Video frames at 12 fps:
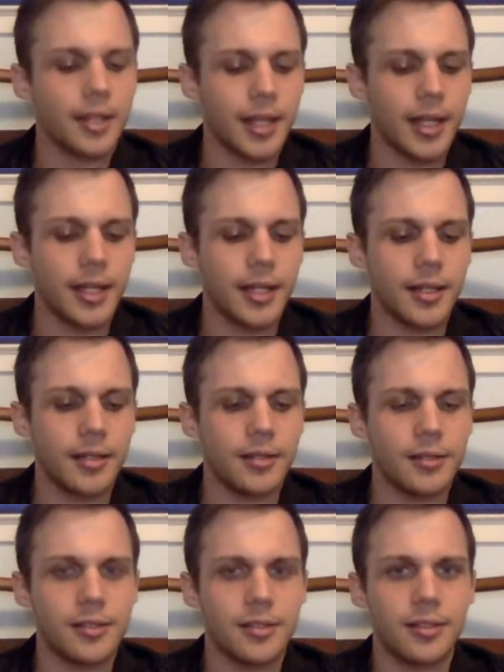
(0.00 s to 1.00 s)

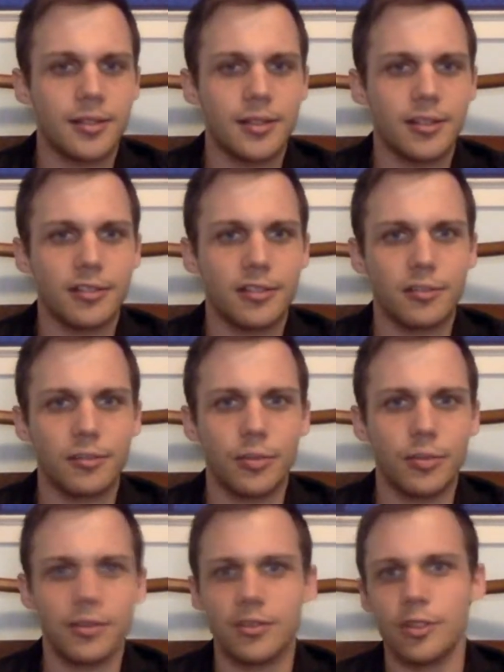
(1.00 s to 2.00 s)
and this starts
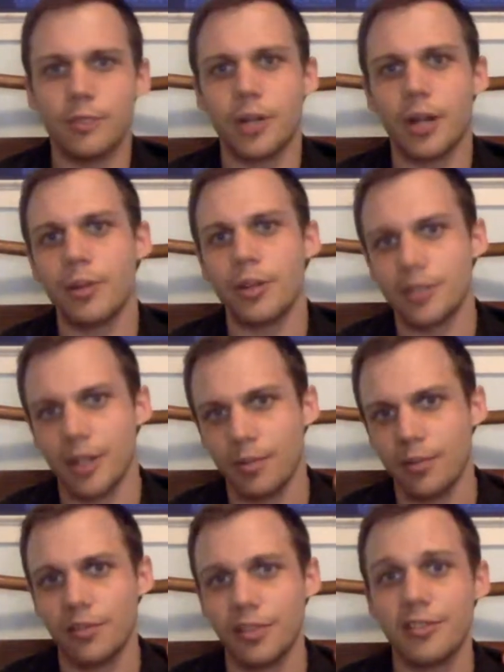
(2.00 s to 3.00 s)
with the two primary
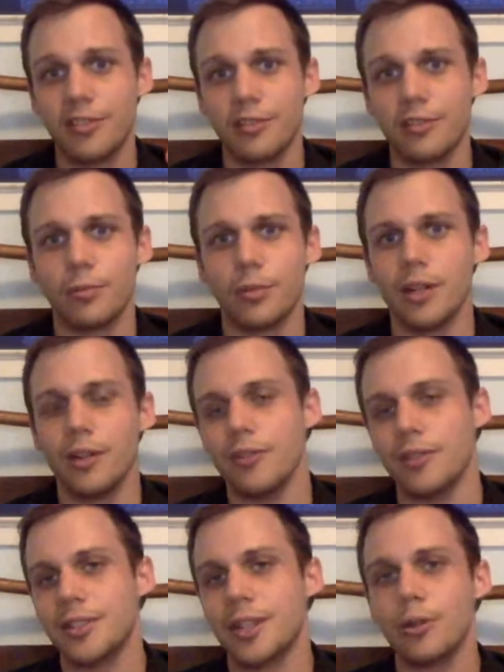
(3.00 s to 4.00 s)
types of sensors we have
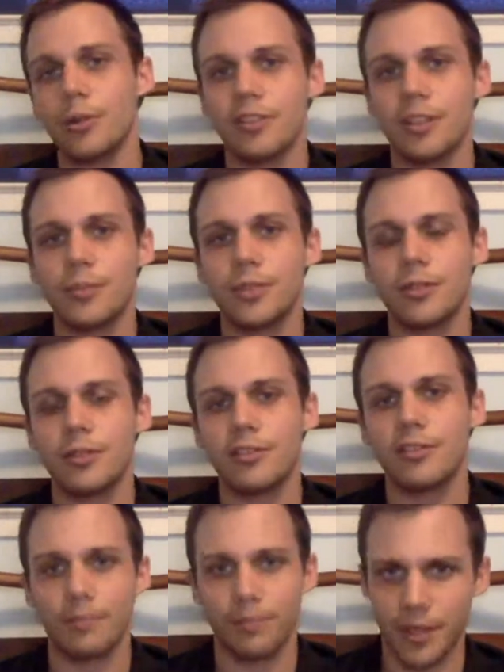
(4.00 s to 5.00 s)

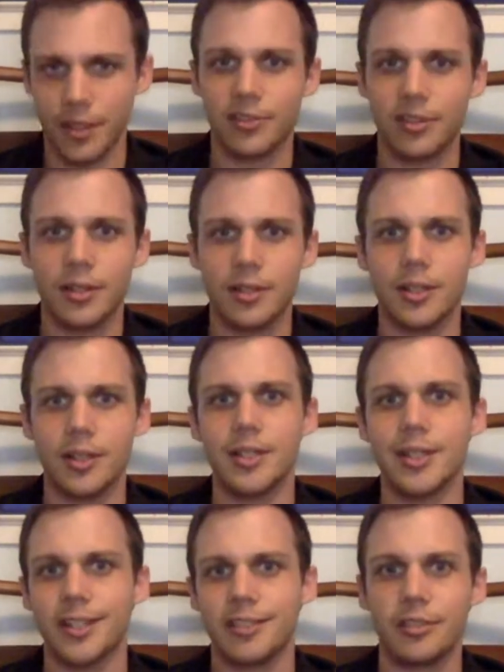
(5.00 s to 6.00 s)
interoceptors inside
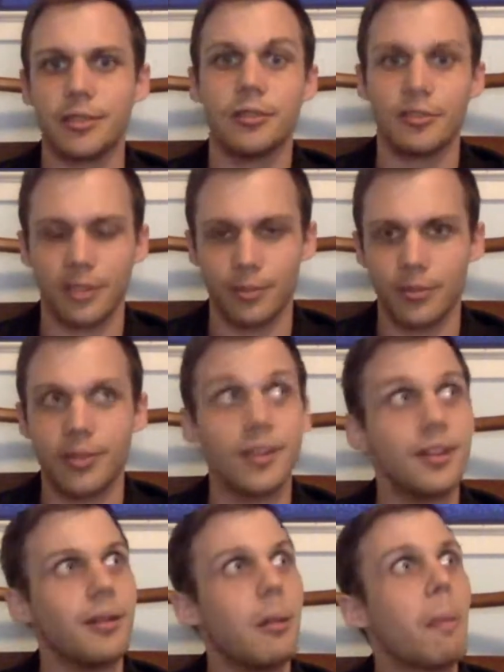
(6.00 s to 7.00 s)
and exteroceptors
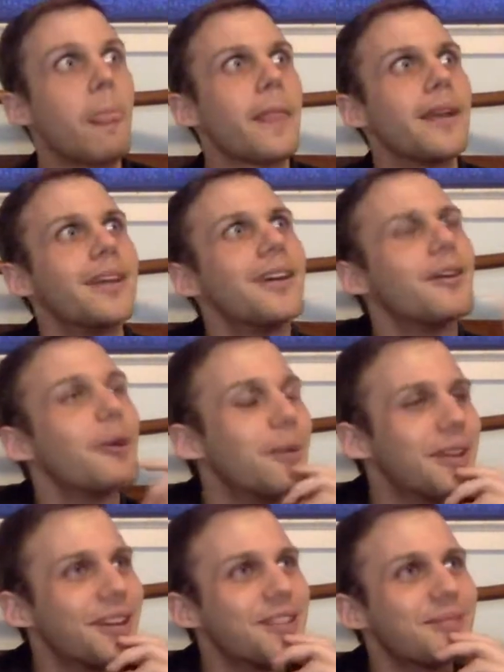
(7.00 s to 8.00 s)
uh, Oh, oh
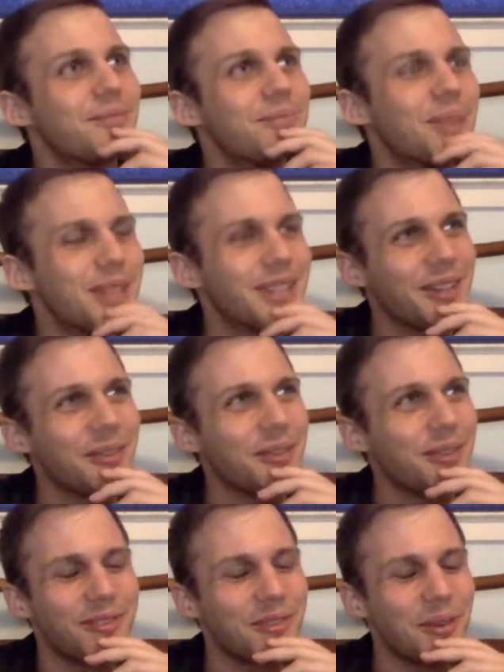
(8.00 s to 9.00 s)
my gosh, I'm blanking on the
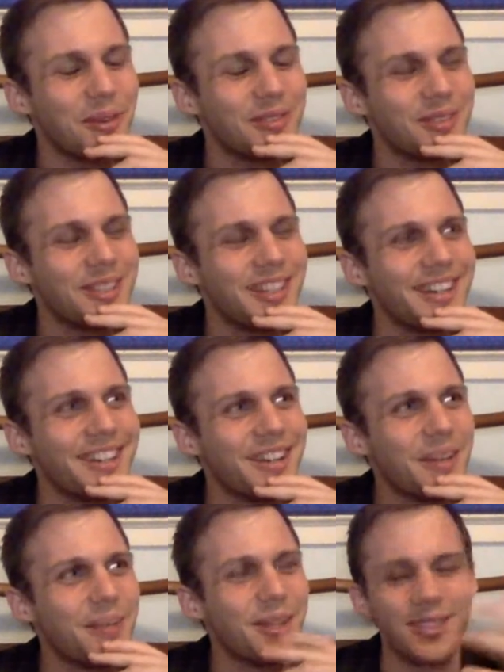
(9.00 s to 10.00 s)
word, of course, right now.
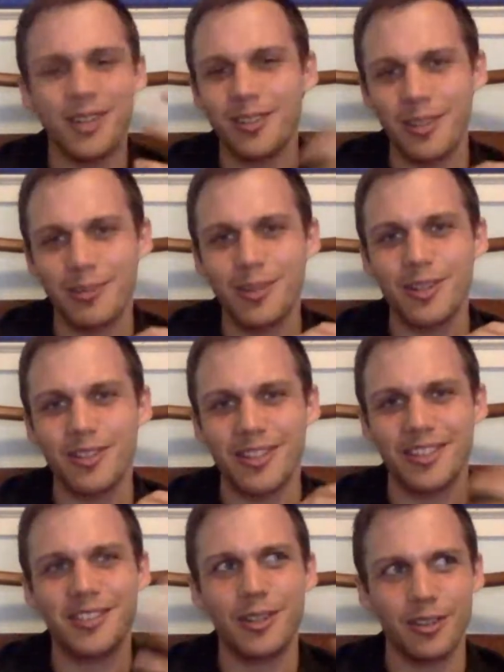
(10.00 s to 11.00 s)
But interoceptors and
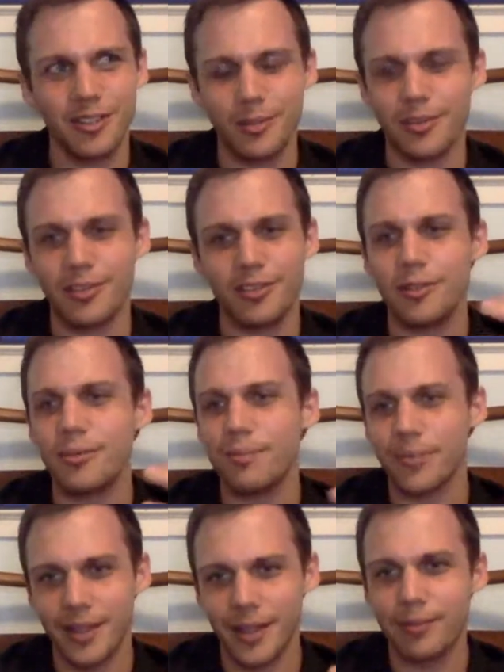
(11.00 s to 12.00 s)
exteroceptors.
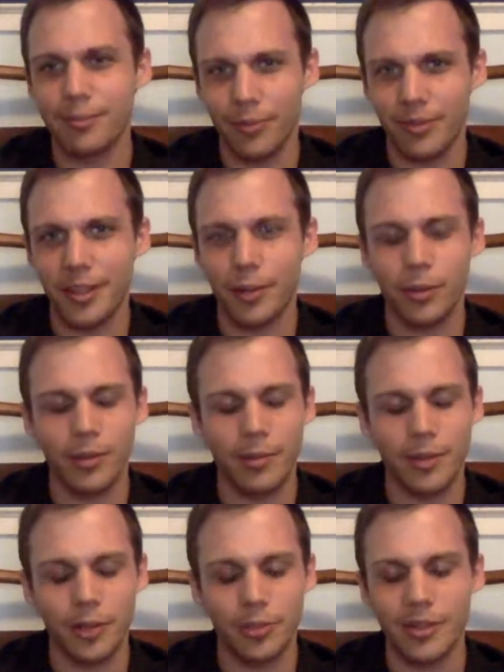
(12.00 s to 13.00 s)
the second one might be
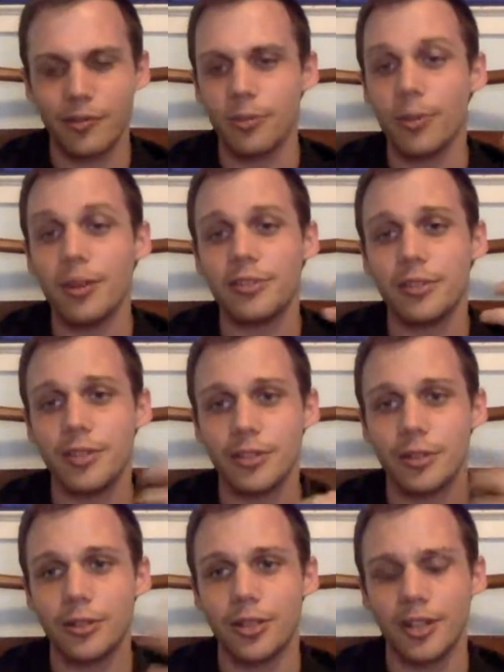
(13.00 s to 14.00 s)
a little bit different, but basically
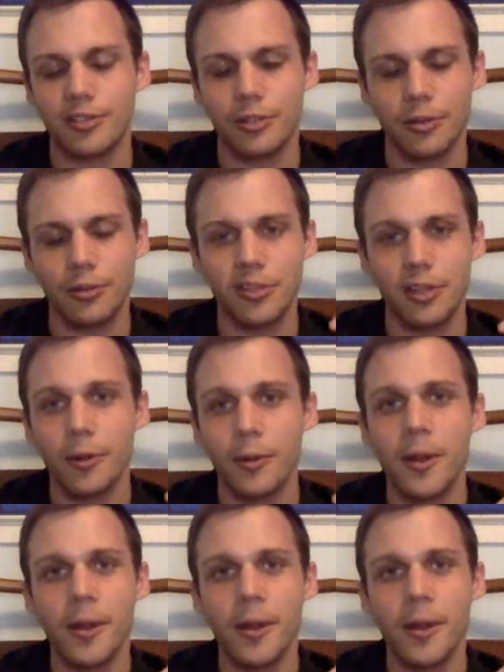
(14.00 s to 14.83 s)
internal and external. So